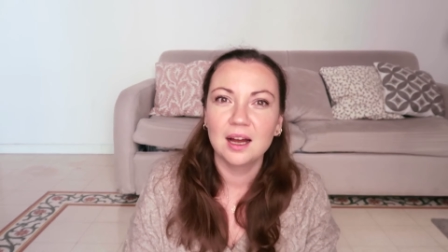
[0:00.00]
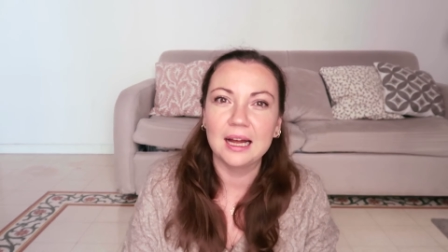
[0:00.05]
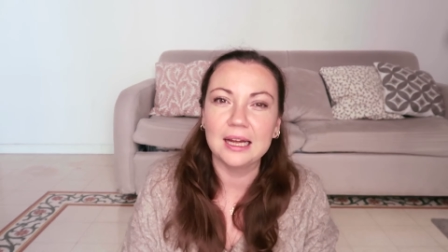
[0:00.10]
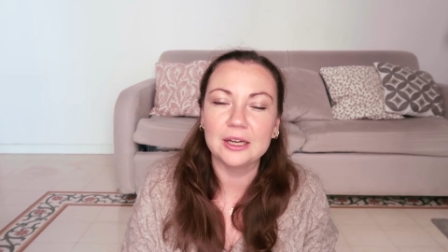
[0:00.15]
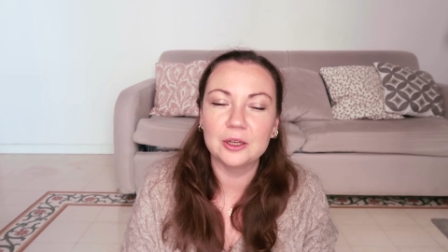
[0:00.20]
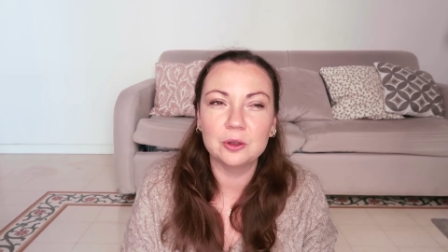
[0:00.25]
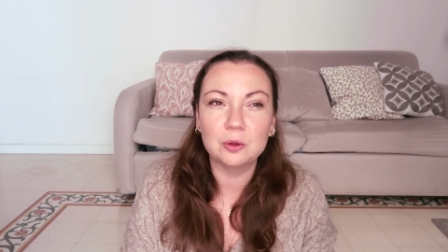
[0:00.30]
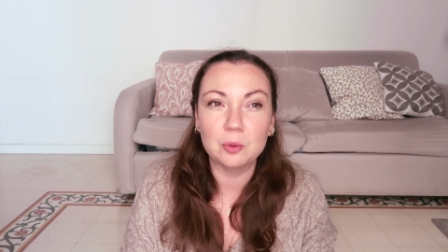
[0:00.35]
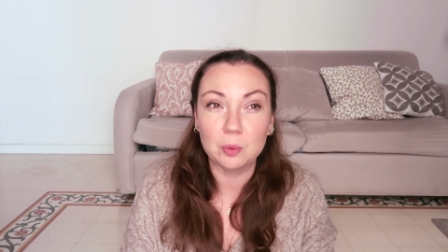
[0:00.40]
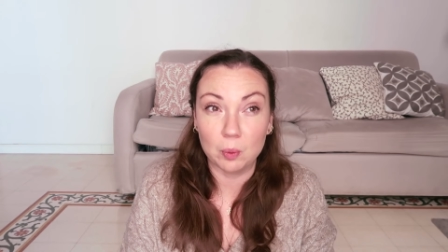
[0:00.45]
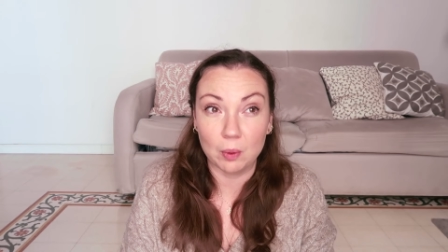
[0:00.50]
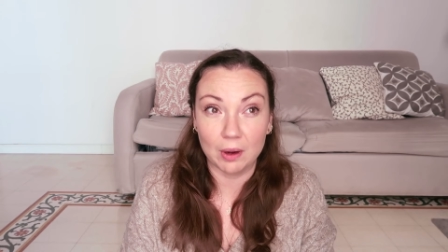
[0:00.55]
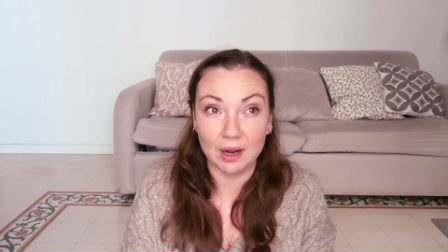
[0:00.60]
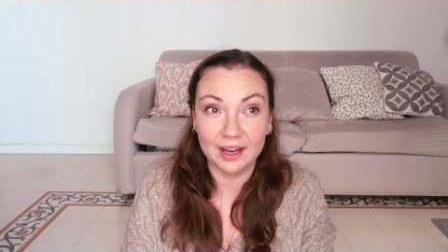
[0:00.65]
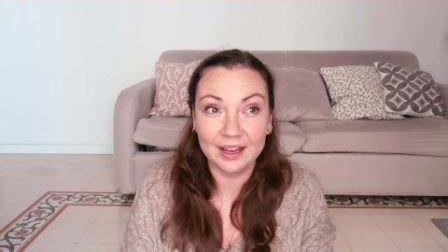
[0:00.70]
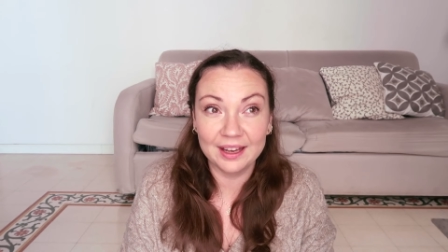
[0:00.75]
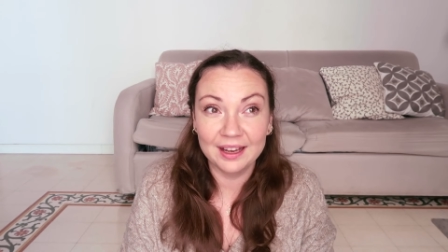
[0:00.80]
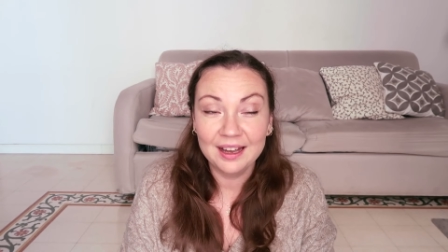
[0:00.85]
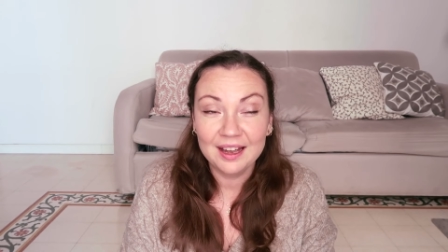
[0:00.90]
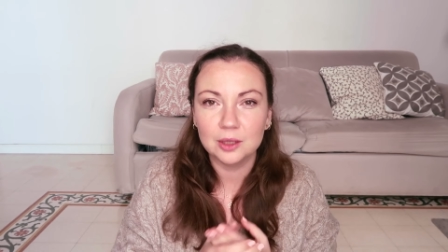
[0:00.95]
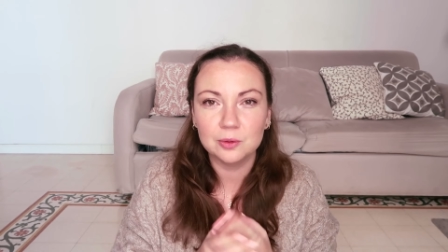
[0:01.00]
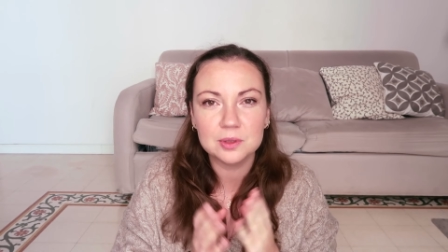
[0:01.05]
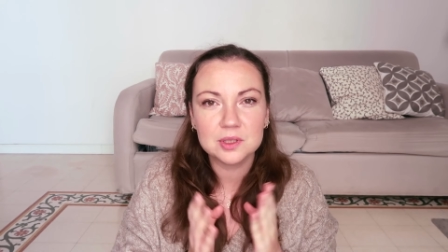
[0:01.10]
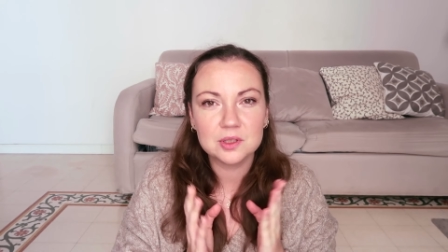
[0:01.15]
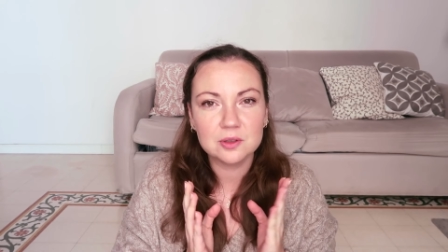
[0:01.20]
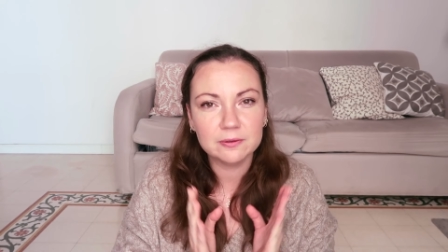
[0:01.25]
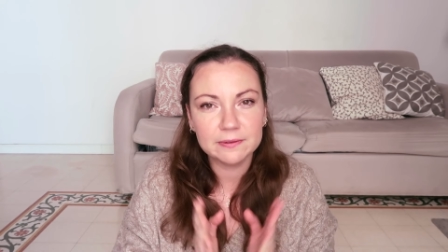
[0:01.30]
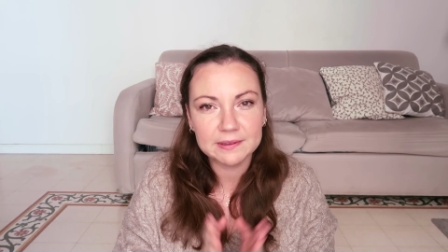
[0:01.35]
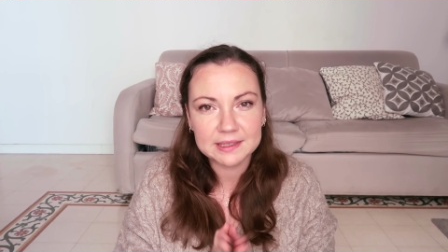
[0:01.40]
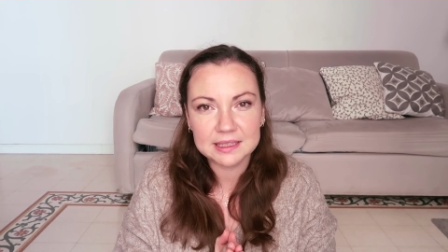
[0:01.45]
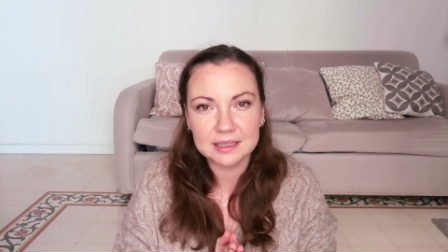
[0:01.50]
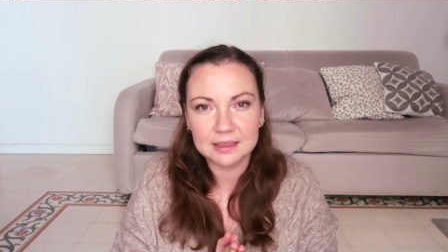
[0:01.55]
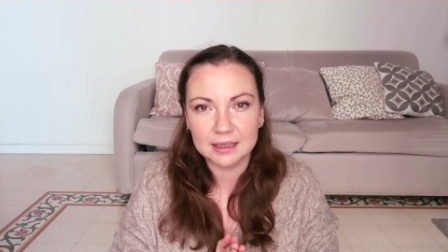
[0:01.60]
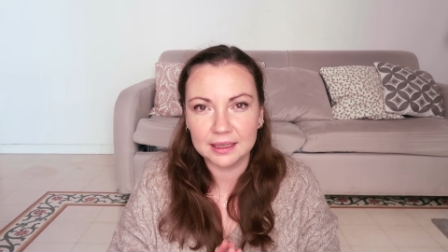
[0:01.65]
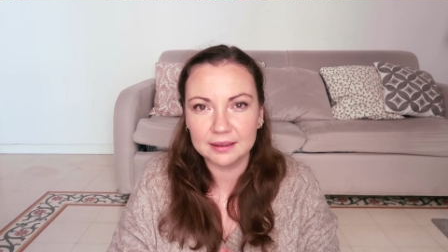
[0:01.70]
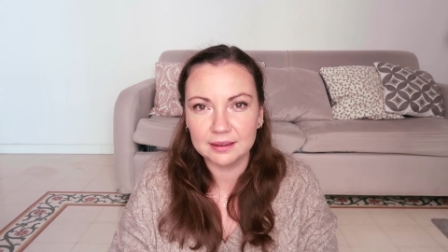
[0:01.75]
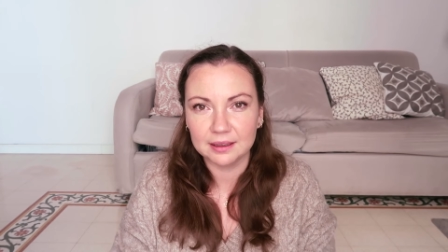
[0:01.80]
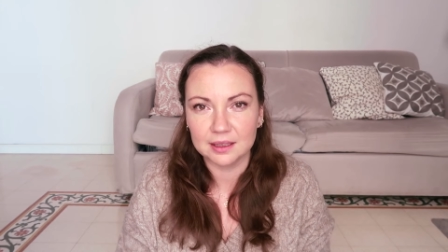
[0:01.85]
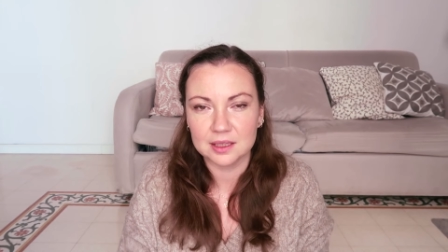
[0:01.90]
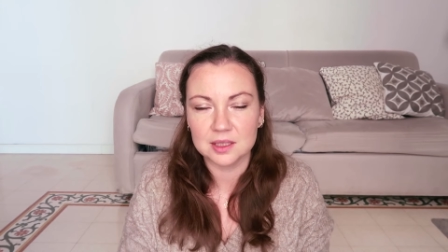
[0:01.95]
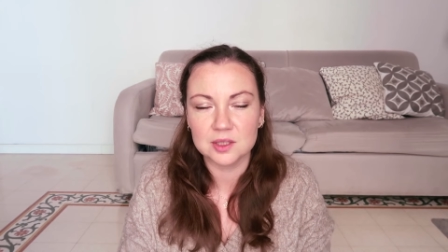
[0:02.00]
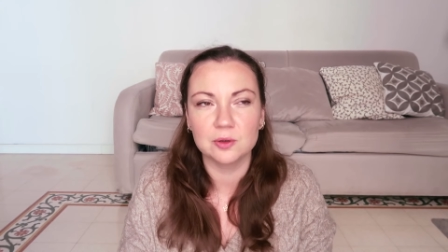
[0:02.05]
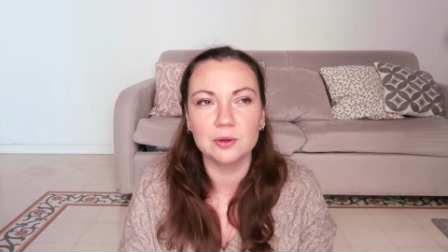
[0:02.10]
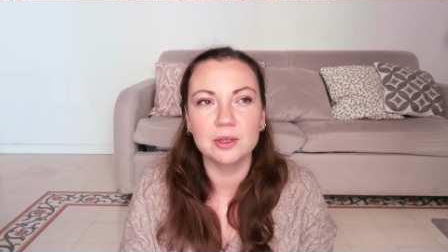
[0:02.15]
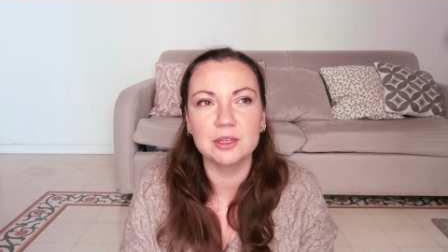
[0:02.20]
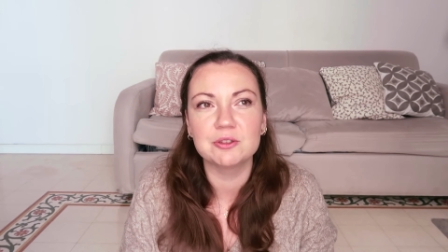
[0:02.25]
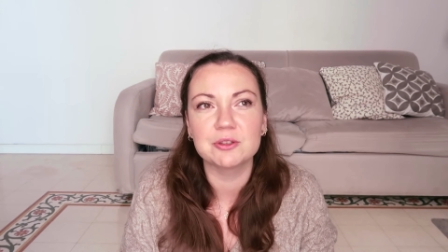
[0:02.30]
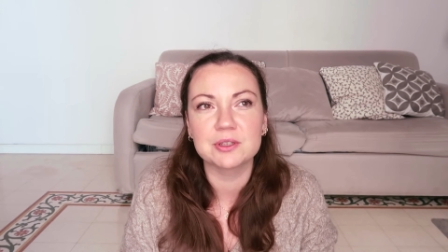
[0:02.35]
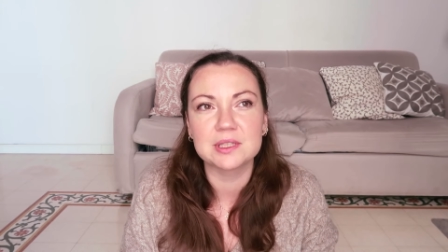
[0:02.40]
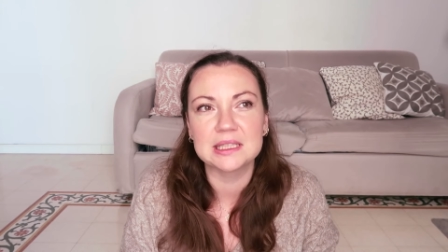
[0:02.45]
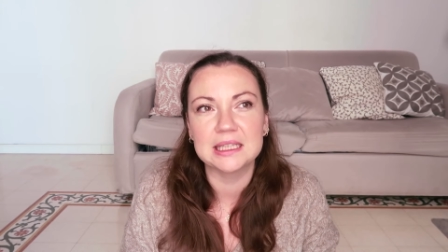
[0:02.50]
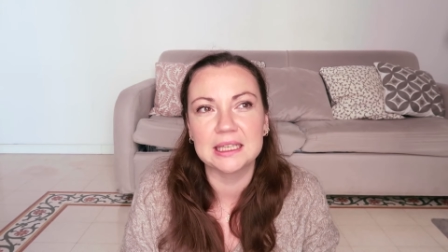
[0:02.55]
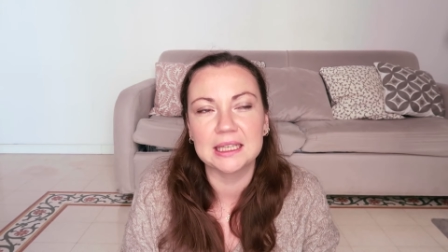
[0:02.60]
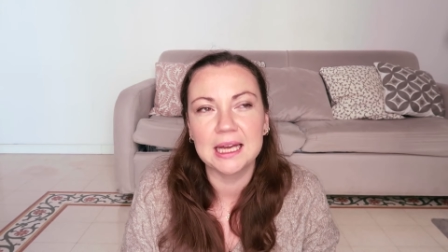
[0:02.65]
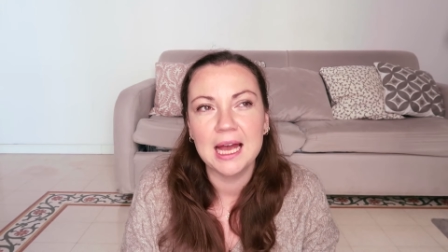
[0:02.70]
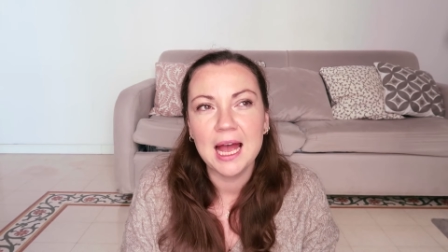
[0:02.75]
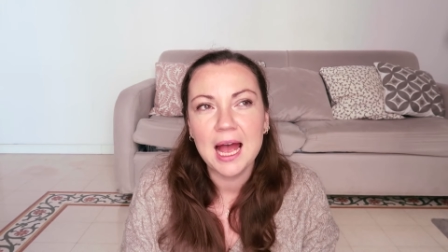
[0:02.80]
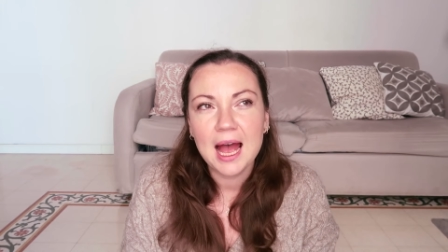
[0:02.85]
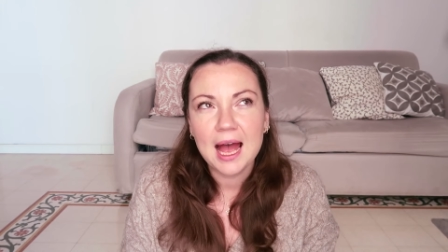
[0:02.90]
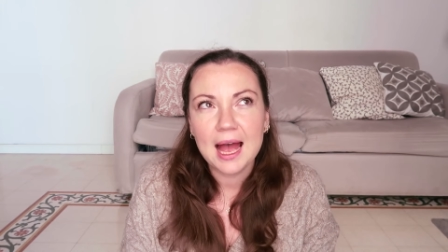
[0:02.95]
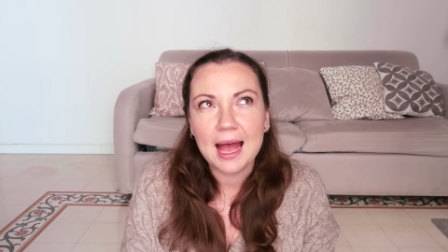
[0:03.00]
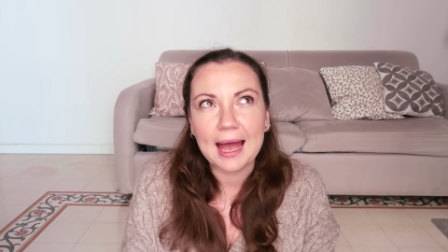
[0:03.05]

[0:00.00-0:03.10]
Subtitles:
I don't know why. It was so fascinating and so interesting.